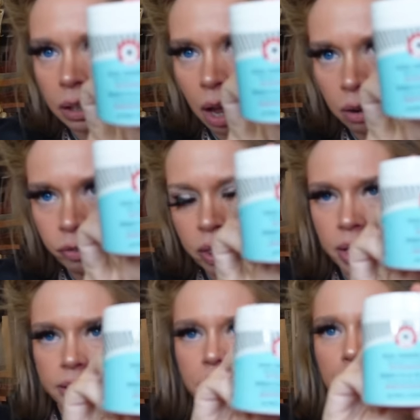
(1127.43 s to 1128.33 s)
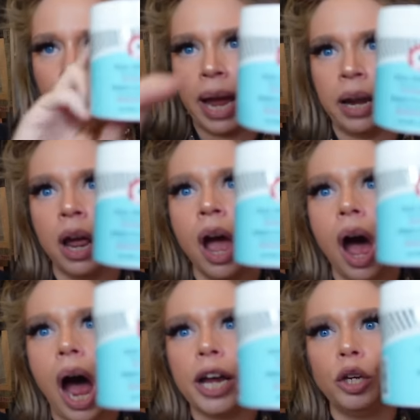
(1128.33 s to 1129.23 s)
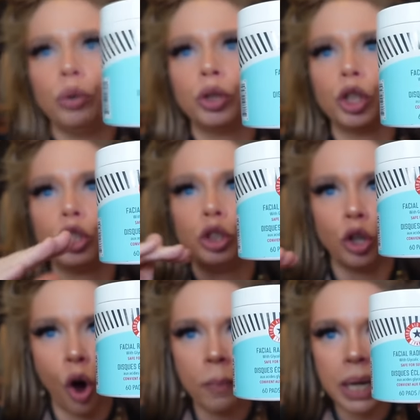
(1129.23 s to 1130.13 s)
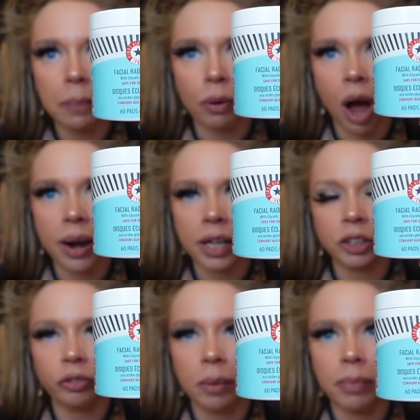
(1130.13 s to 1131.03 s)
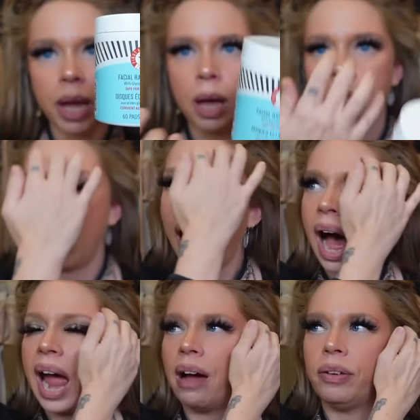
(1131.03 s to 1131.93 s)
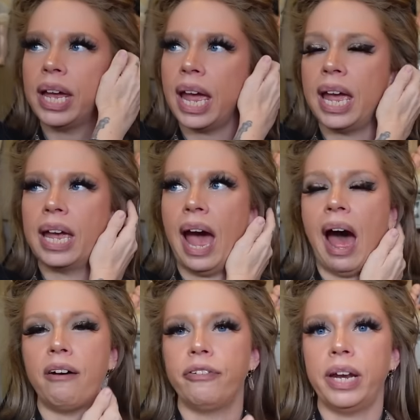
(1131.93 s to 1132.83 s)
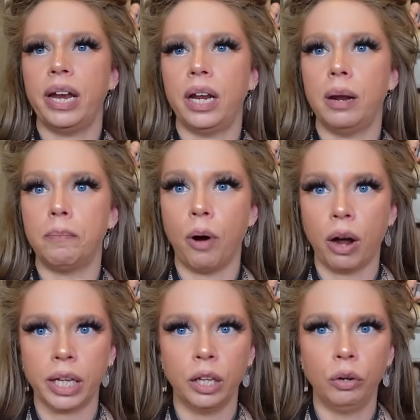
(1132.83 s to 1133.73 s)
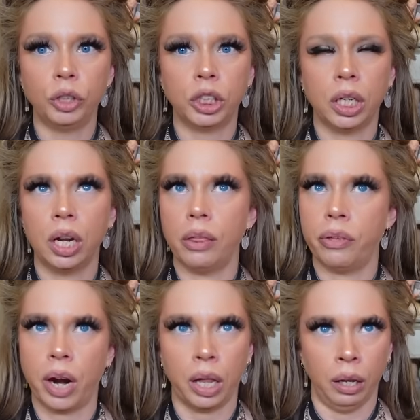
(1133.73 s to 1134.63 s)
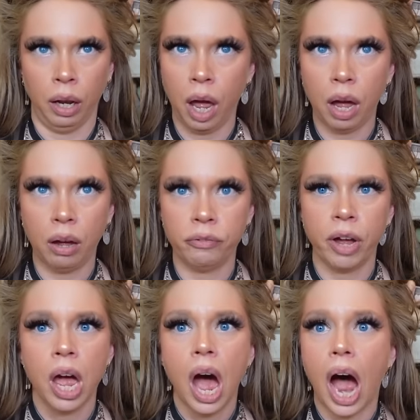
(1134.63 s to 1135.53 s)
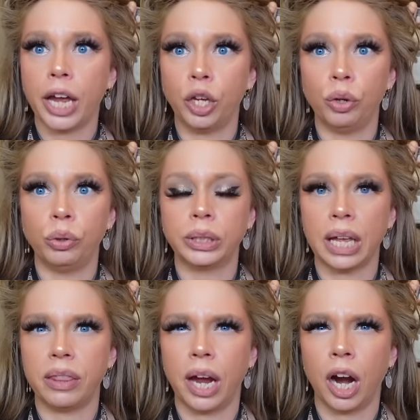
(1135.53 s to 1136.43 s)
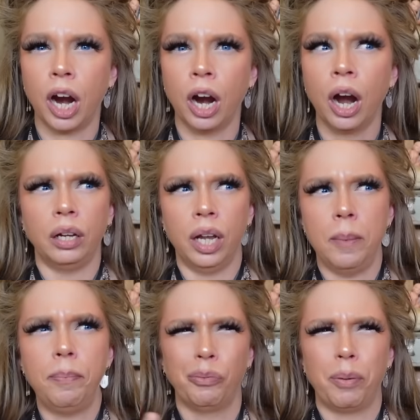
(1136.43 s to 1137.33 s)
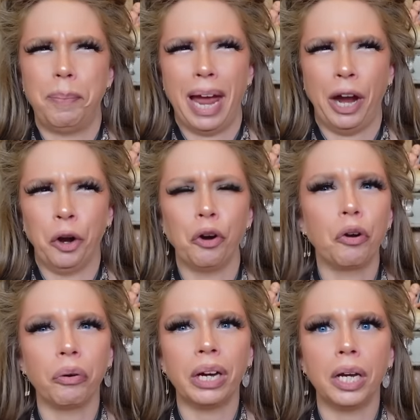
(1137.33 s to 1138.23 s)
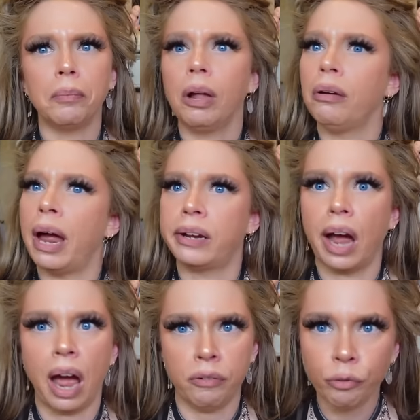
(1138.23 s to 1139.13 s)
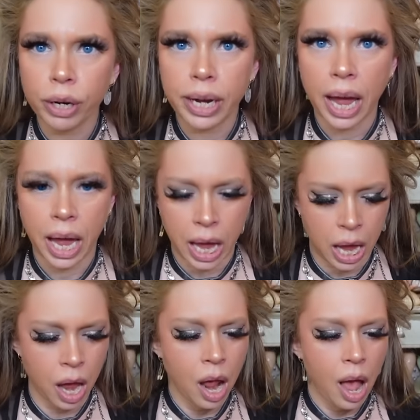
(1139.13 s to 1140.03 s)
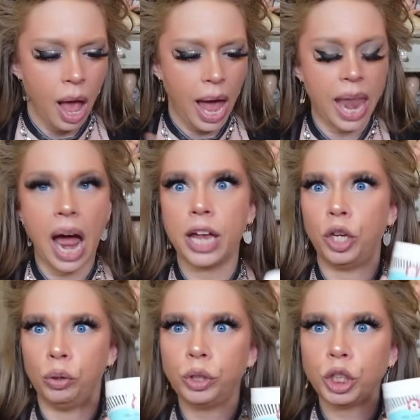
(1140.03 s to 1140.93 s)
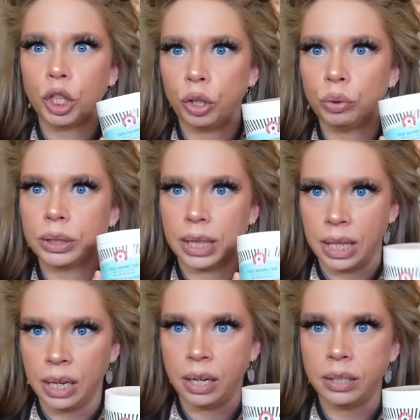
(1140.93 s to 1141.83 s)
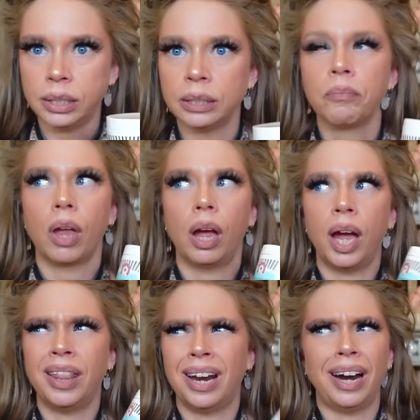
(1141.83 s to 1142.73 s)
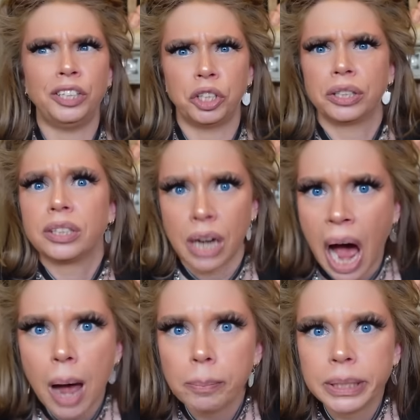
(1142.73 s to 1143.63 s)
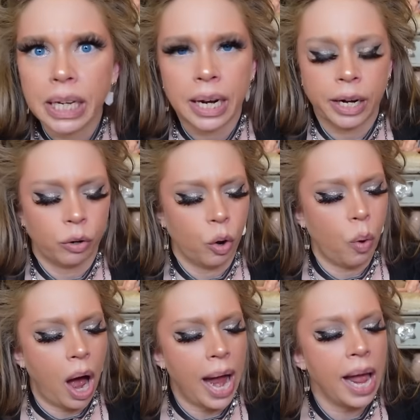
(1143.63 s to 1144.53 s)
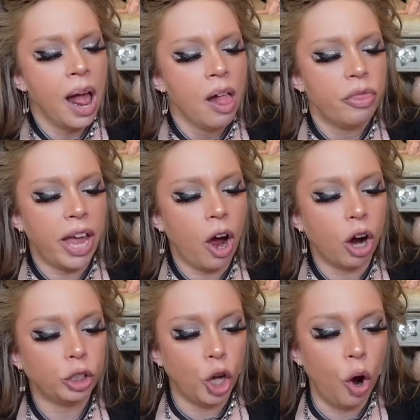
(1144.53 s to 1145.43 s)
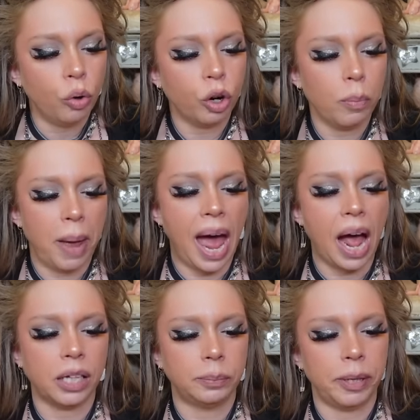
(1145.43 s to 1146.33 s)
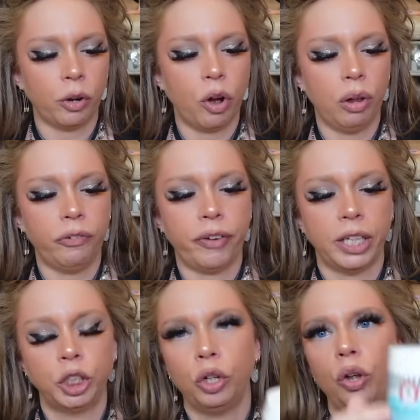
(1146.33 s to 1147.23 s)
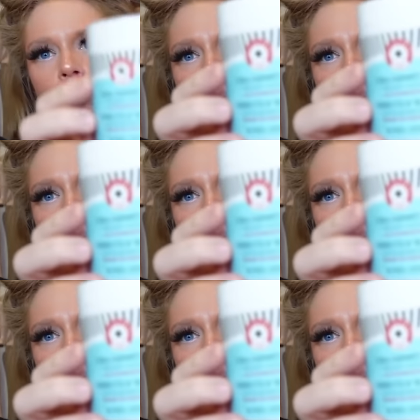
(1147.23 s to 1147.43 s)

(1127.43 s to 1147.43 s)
love this brand. I use so many products from them. I have like a caffeinated body lotion that I love. I use their lip repair cream like every day. And I used to use these and then I just stopped and I don't know why. They are toner pads, but they're called facial